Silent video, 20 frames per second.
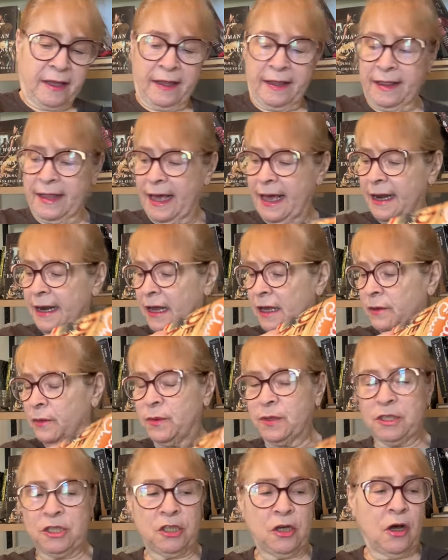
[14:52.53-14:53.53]
that I
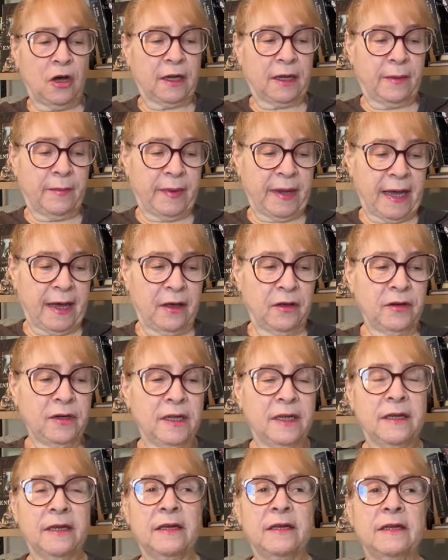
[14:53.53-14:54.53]
will talk about
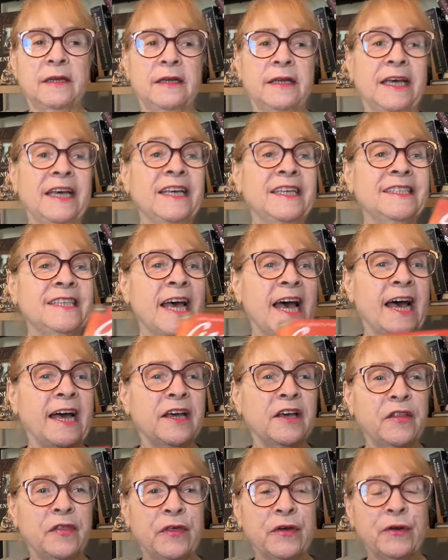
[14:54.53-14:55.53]
is
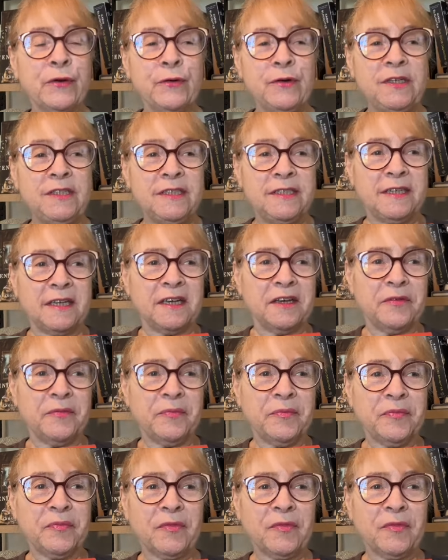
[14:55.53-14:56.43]
Agatha Christie.